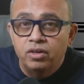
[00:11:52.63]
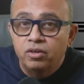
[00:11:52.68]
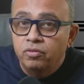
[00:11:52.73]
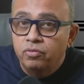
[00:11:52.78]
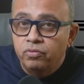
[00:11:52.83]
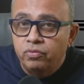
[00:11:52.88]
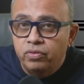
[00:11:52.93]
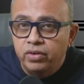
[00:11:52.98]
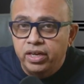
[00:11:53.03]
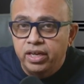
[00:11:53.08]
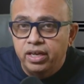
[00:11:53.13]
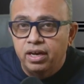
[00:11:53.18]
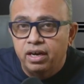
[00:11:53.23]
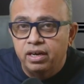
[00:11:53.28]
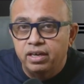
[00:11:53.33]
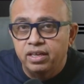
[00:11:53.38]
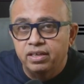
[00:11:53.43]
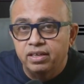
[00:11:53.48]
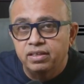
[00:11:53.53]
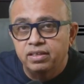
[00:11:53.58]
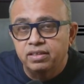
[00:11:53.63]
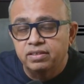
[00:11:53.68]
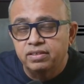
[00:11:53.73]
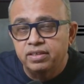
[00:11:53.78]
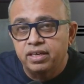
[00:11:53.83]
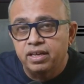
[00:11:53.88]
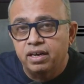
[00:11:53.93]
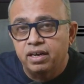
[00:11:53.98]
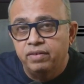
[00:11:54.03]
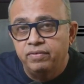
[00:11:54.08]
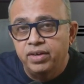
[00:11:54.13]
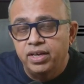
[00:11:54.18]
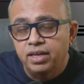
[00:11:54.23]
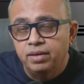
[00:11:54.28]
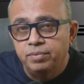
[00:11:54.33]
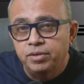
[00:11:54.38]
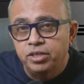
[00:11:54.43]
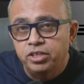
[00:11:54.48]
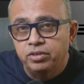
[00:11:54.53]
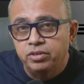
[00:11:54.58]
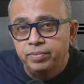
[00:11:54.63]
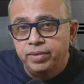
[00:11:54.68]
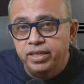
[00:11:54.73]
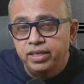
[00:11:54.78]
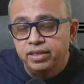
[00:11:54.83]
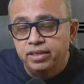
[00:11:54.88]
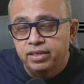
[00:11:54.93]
free articles that are available to me